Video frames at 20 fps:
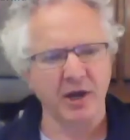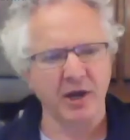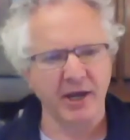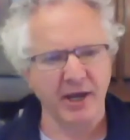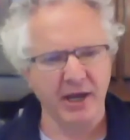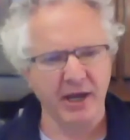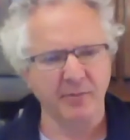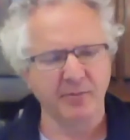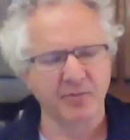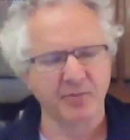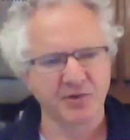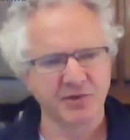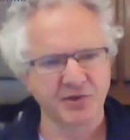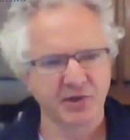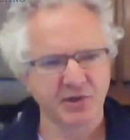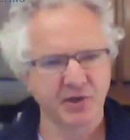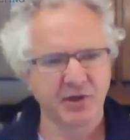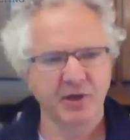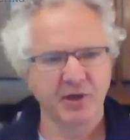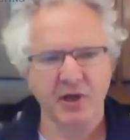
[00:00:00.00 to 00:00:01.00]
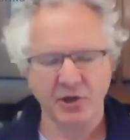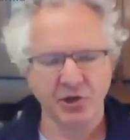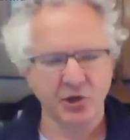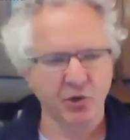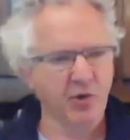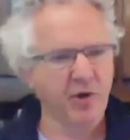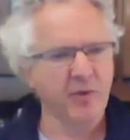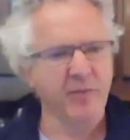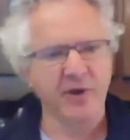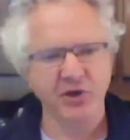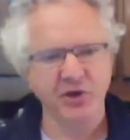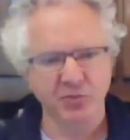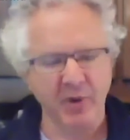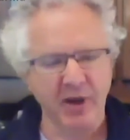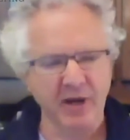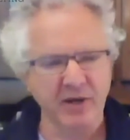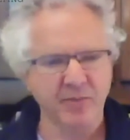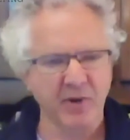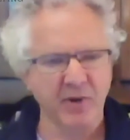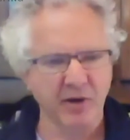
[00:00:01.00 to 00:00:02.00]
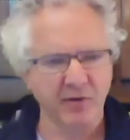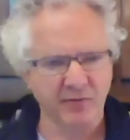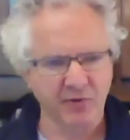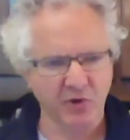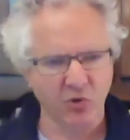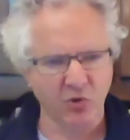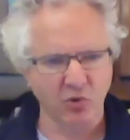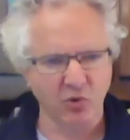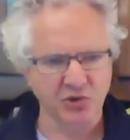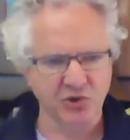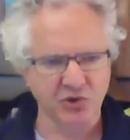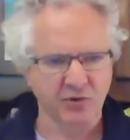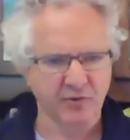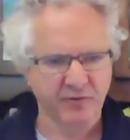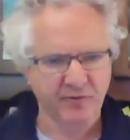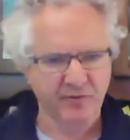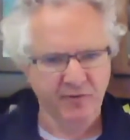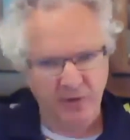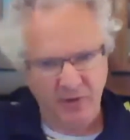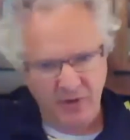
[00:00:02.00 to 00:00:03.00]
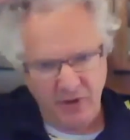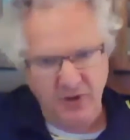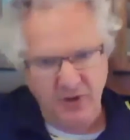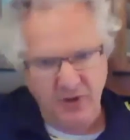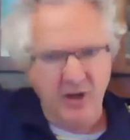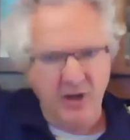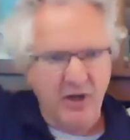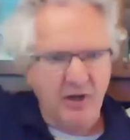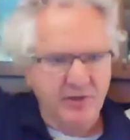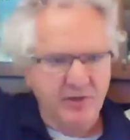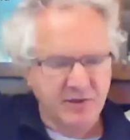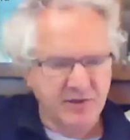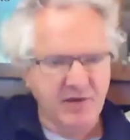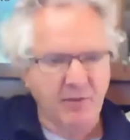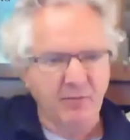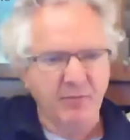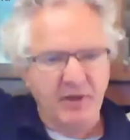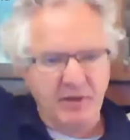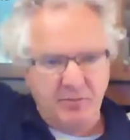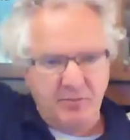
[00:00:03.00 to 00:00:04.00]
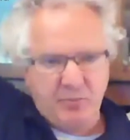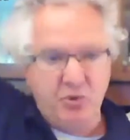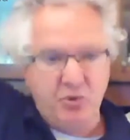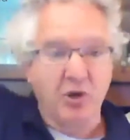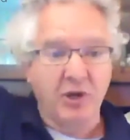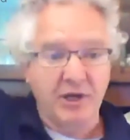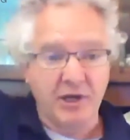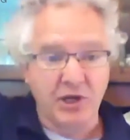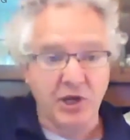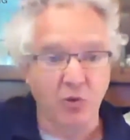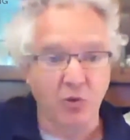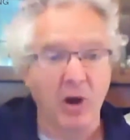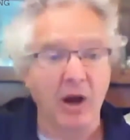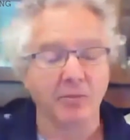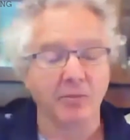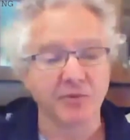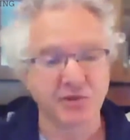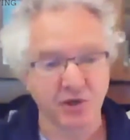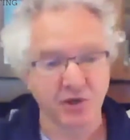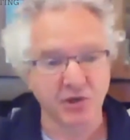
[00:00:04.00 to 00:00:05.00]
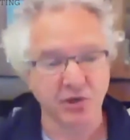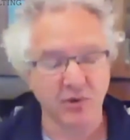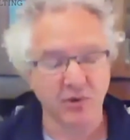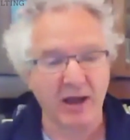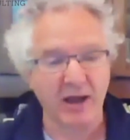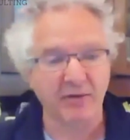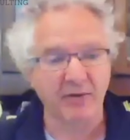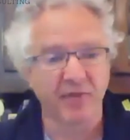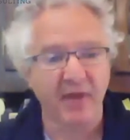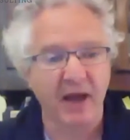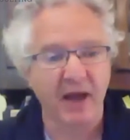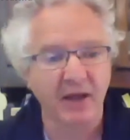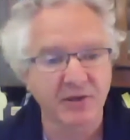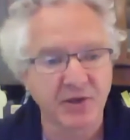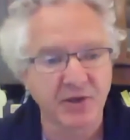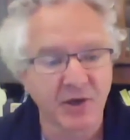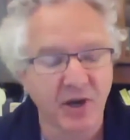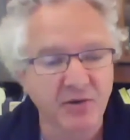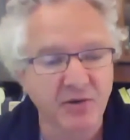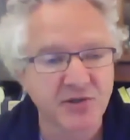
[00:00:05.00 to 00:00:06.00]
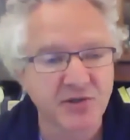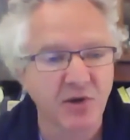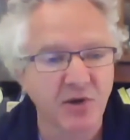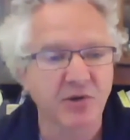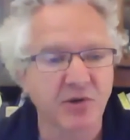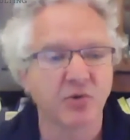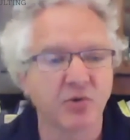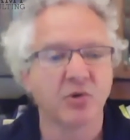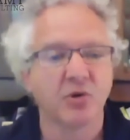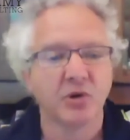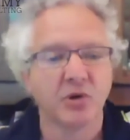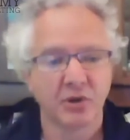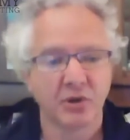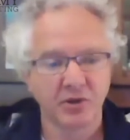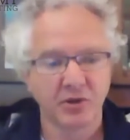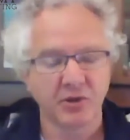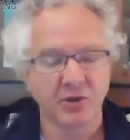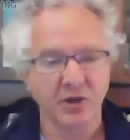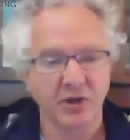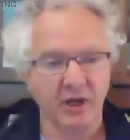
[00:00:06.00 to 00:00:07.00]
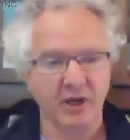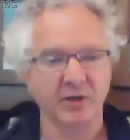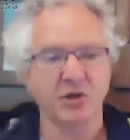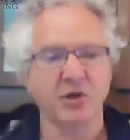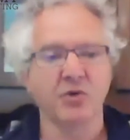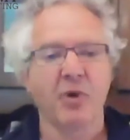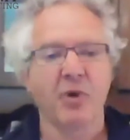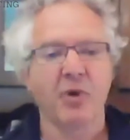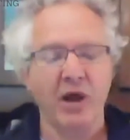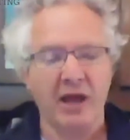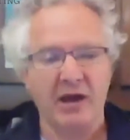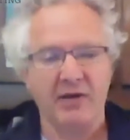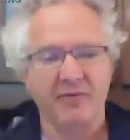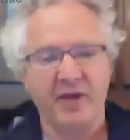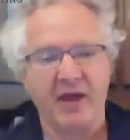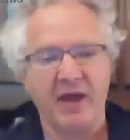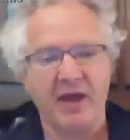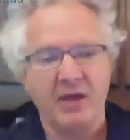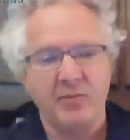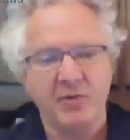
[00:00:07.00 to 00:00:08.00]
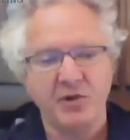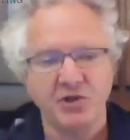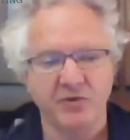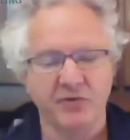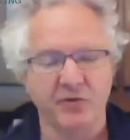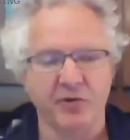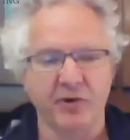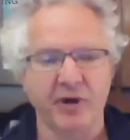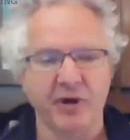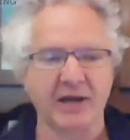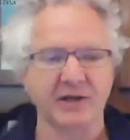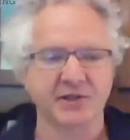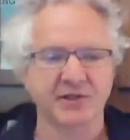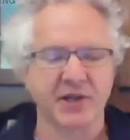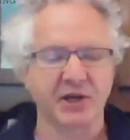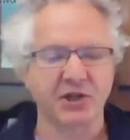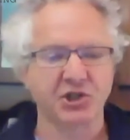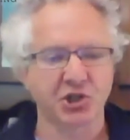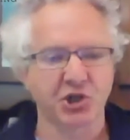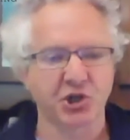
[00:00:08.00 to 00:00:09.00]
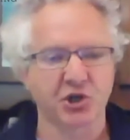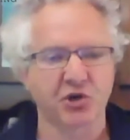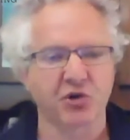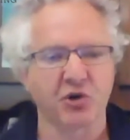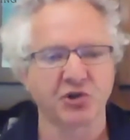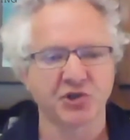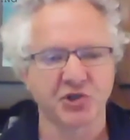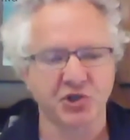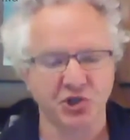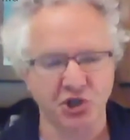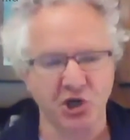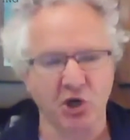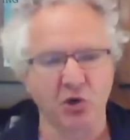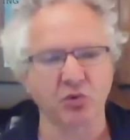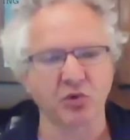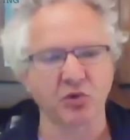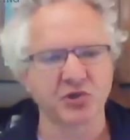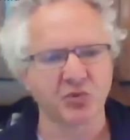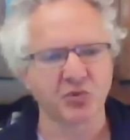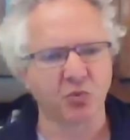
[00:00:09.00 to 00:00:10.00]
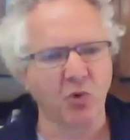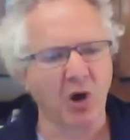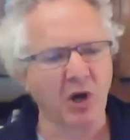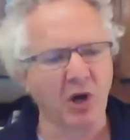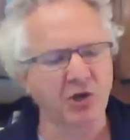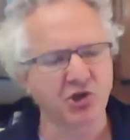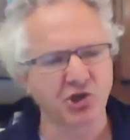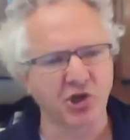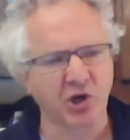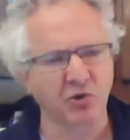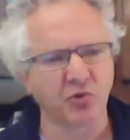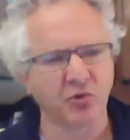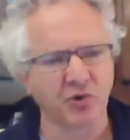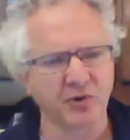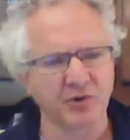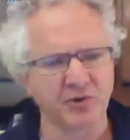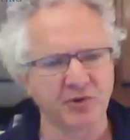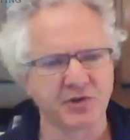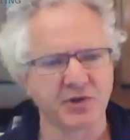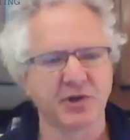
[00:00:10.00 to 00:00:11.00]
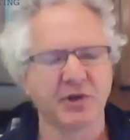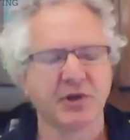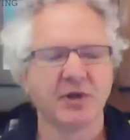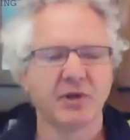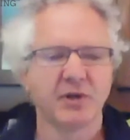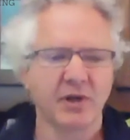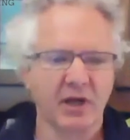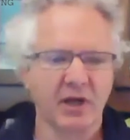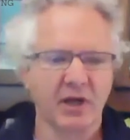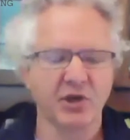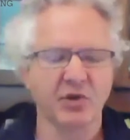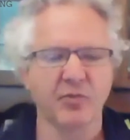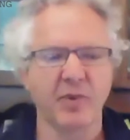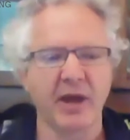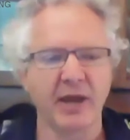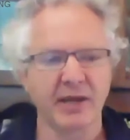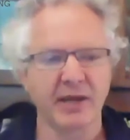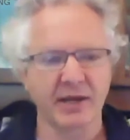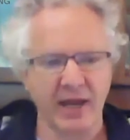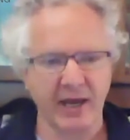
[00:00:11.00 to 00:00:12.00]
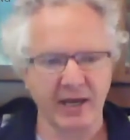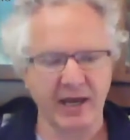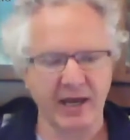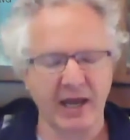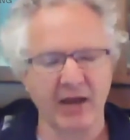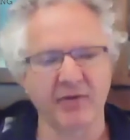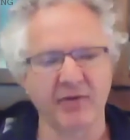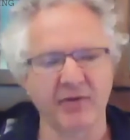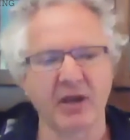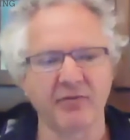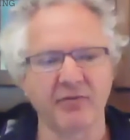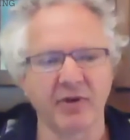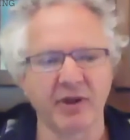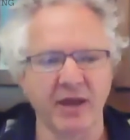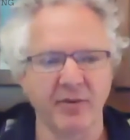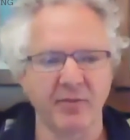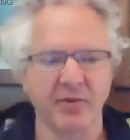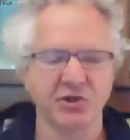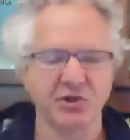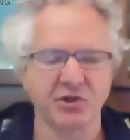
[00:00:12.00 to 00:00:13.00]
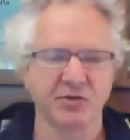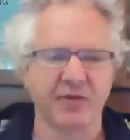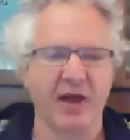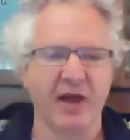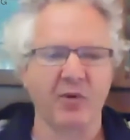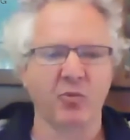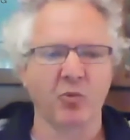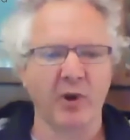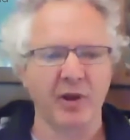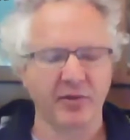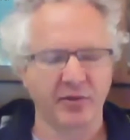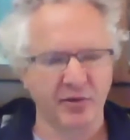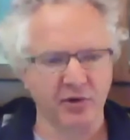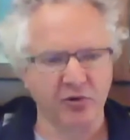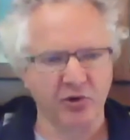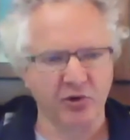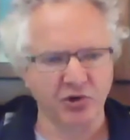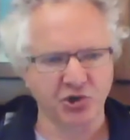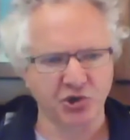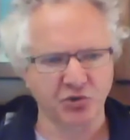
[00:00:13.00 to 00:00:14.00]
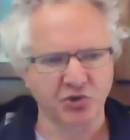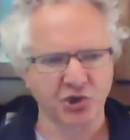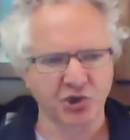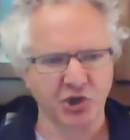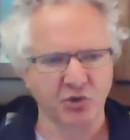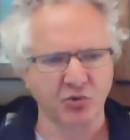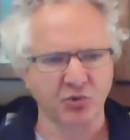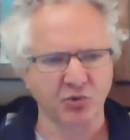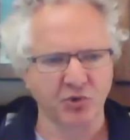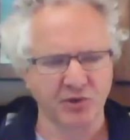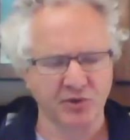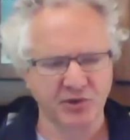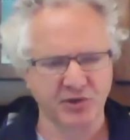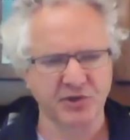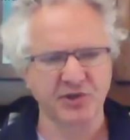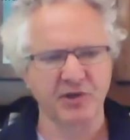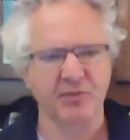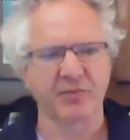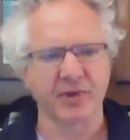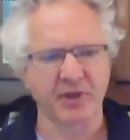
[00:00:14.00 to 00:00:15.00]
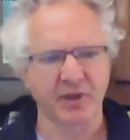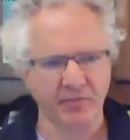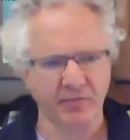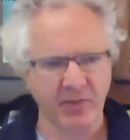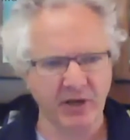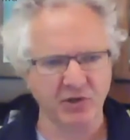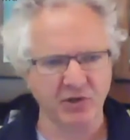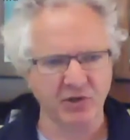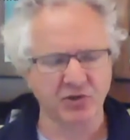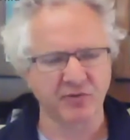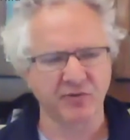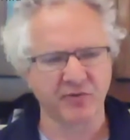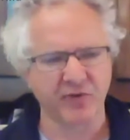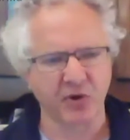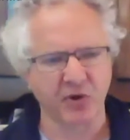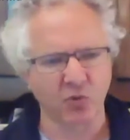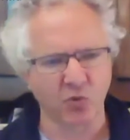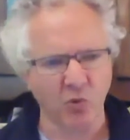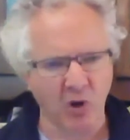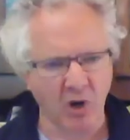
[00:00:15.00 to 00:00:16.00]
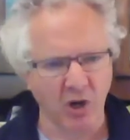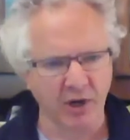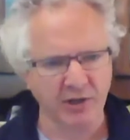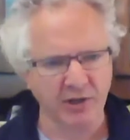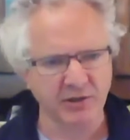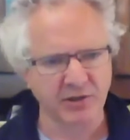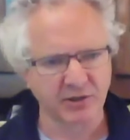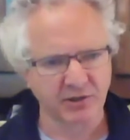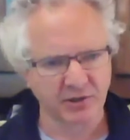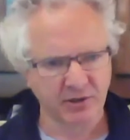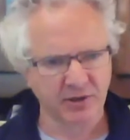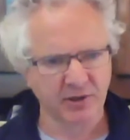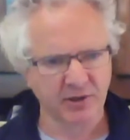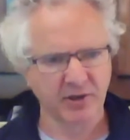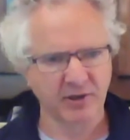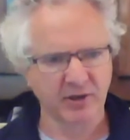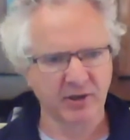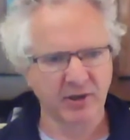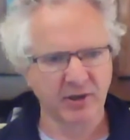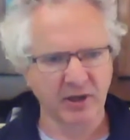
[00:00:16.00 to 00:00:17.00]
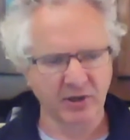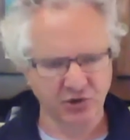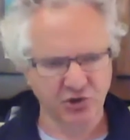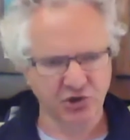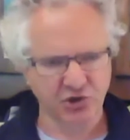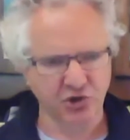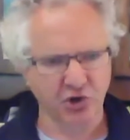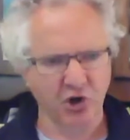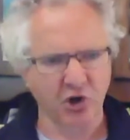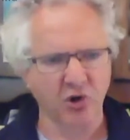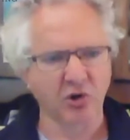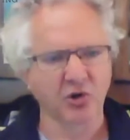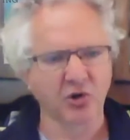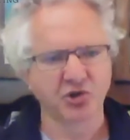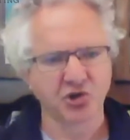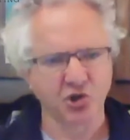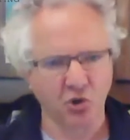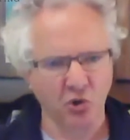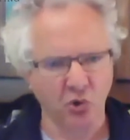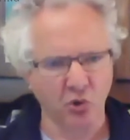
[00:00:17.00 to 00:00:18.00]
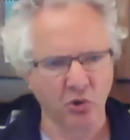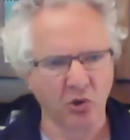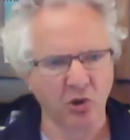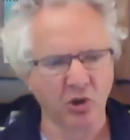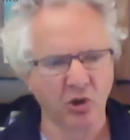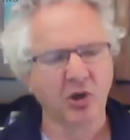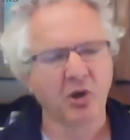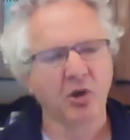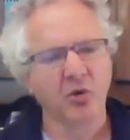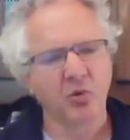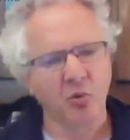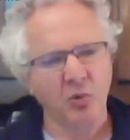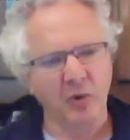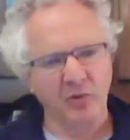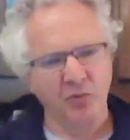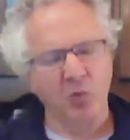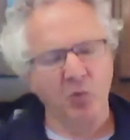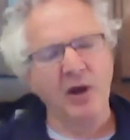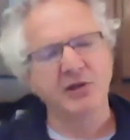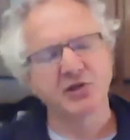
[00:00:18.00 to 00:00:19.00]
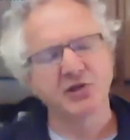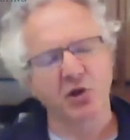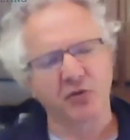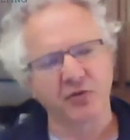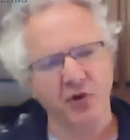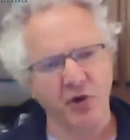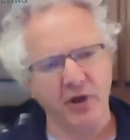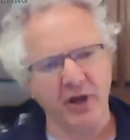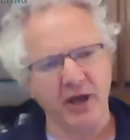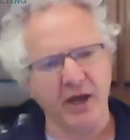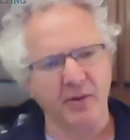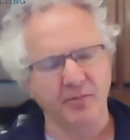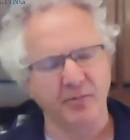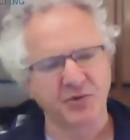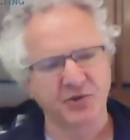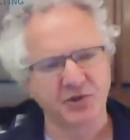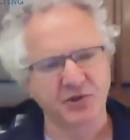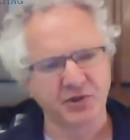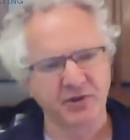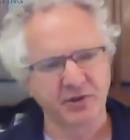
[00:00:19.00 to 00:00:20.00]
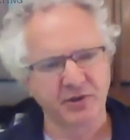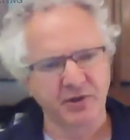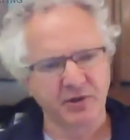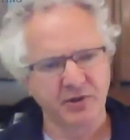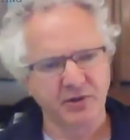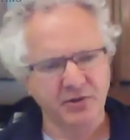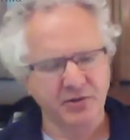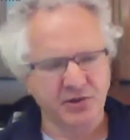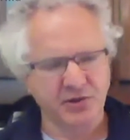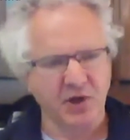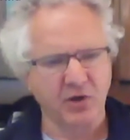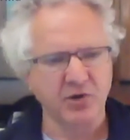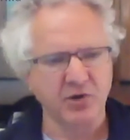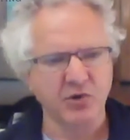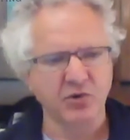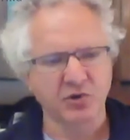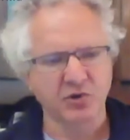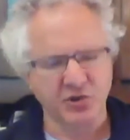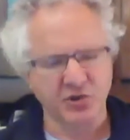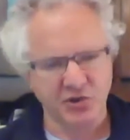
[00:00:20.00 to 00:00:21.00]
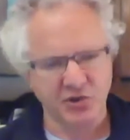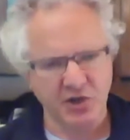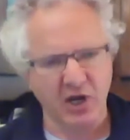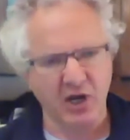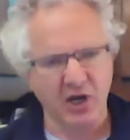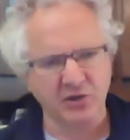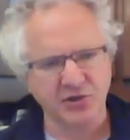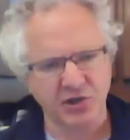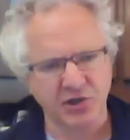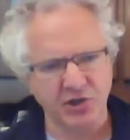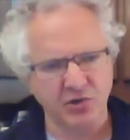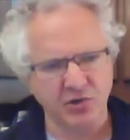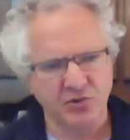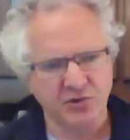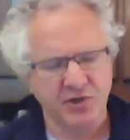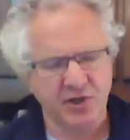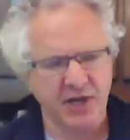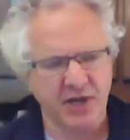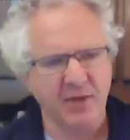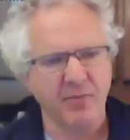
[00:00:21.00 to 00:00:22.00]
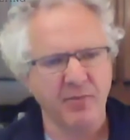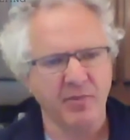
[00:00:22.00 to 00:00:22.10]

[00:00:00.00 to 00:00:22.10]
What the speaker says: hips, and your image may be, of course, of something pulling you up. So you have that, you know, so you might have that image of a relaxation across the shoulders and wide shoulders. And you may again have a lovely image of that width across your shoulders and something that makes you feel wide and strong and tall with weight off your hips. So you can start to use the